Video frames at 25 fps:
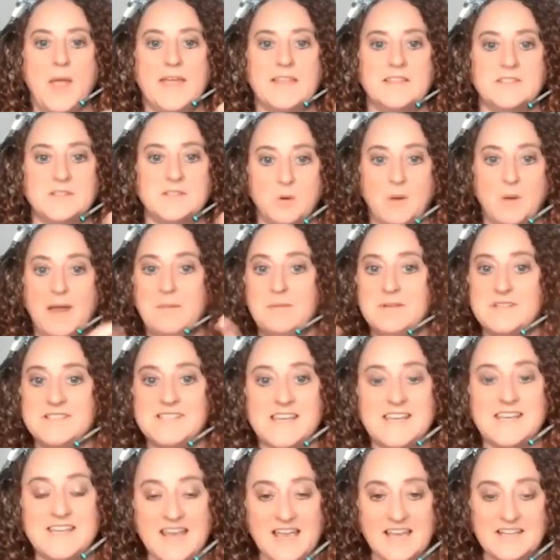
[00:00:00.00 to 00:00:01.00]
And so I would
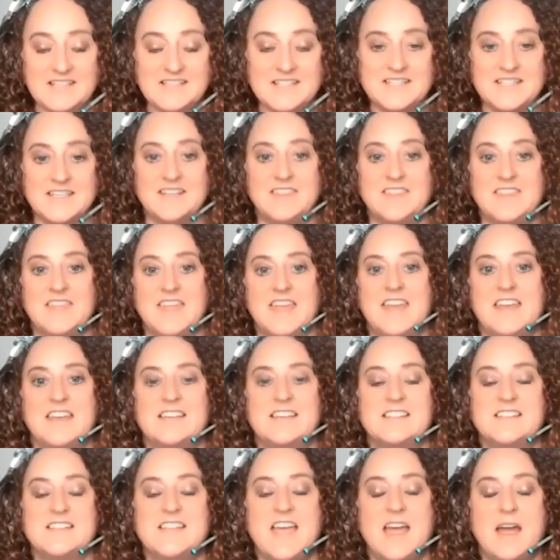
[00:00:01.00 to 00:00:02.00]
say yes to
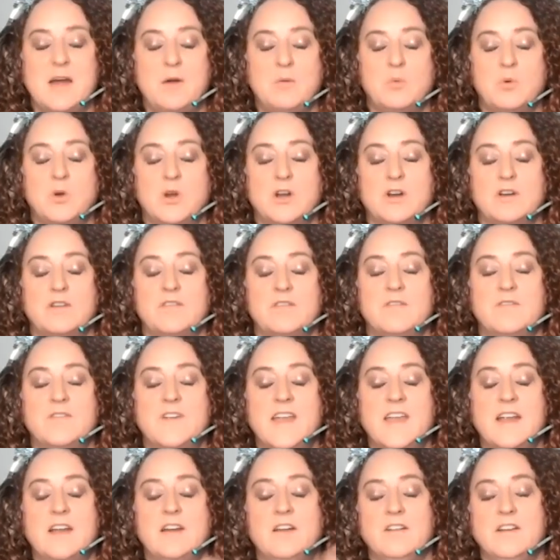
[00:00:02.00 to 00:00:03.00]
things that were
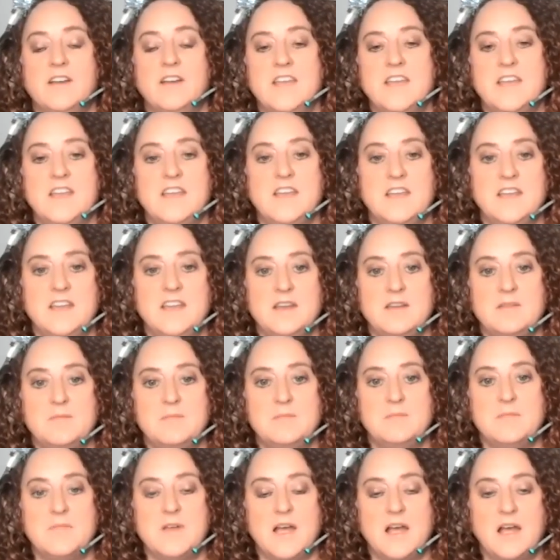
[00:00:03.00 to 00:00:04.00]

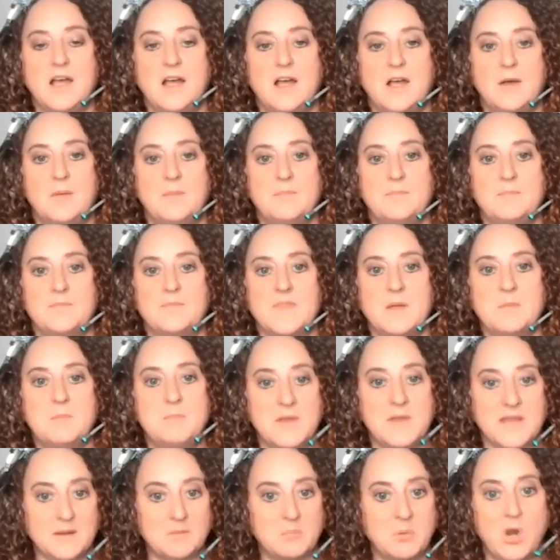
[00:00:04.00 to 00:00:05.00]
very
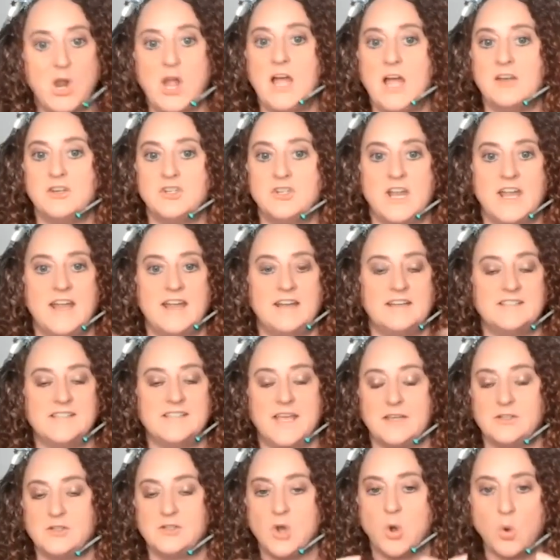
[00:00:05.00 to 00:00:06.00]
big
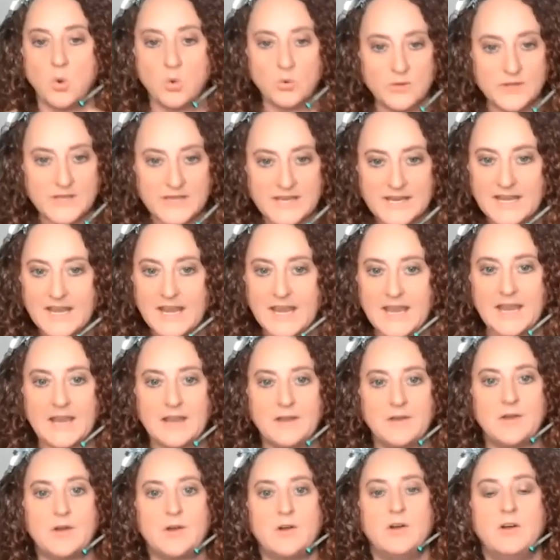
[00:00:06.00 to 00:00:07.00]
projects I totally could
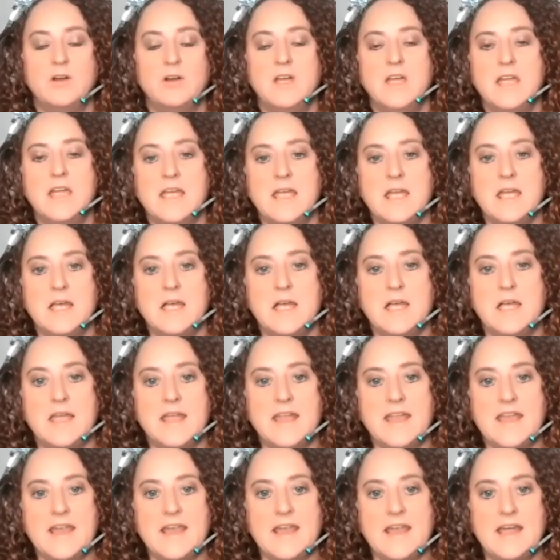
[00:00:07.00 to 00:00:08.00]
handle.
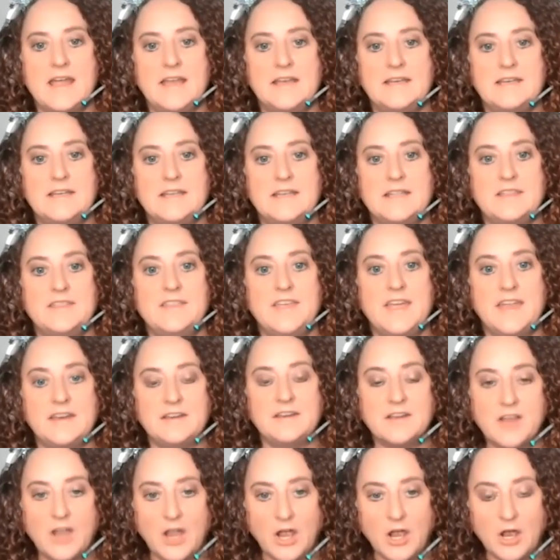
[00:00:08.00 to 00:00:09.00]
And
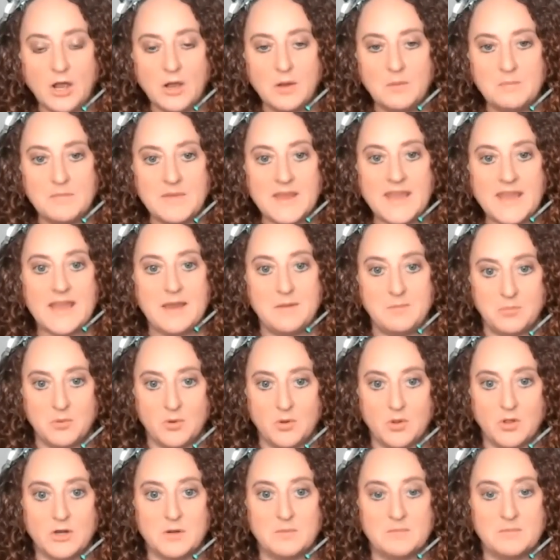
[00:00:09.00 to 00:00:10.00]
then come
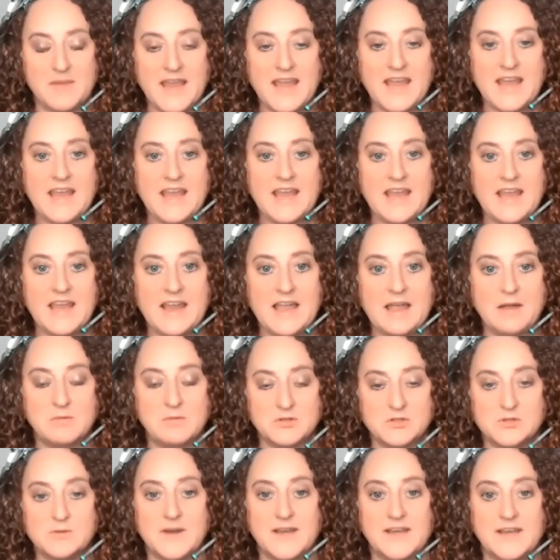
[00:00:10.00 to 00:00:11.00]
April or May, I
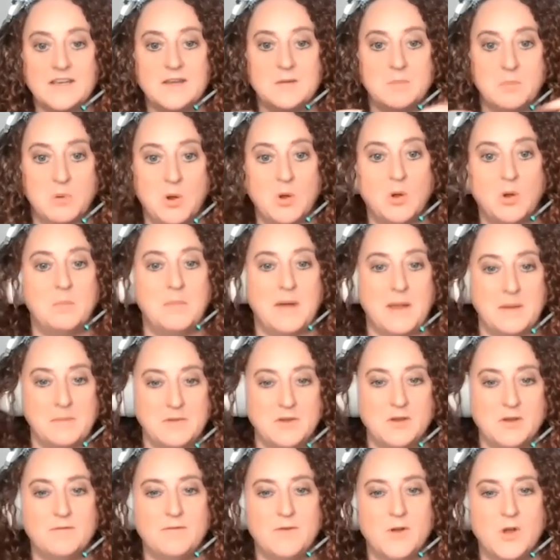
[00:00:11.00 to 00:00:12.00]
was ready to pull my
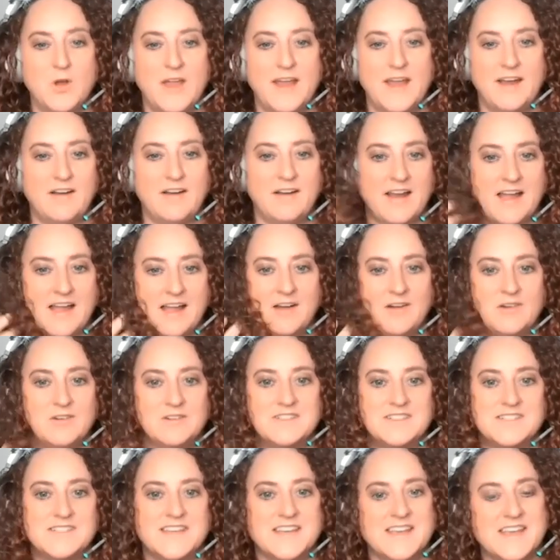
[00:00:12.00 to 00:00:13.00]
beautiful hair
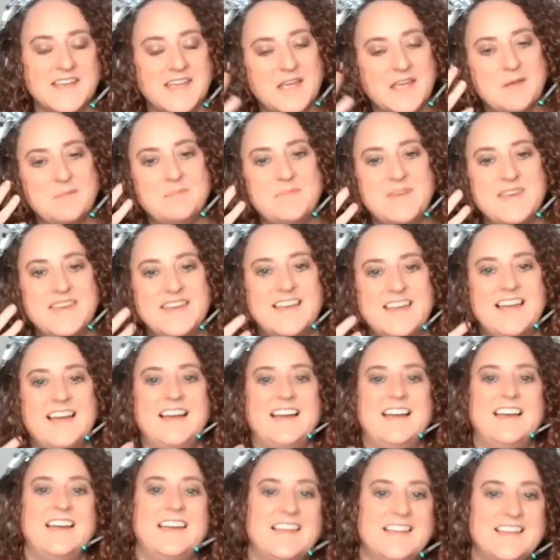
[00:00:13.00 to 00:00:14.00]
out
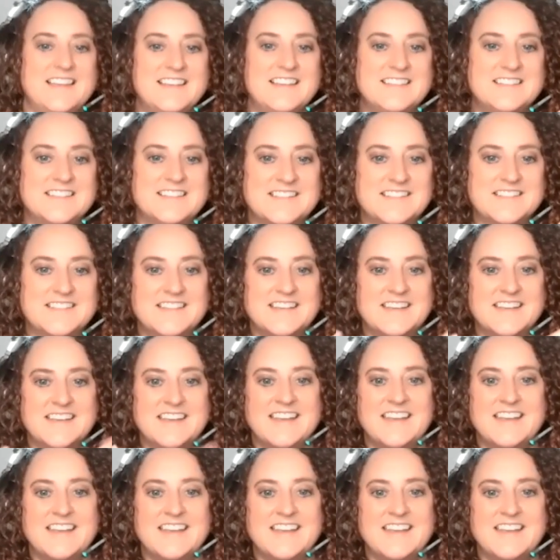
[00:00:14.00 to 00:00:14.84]
because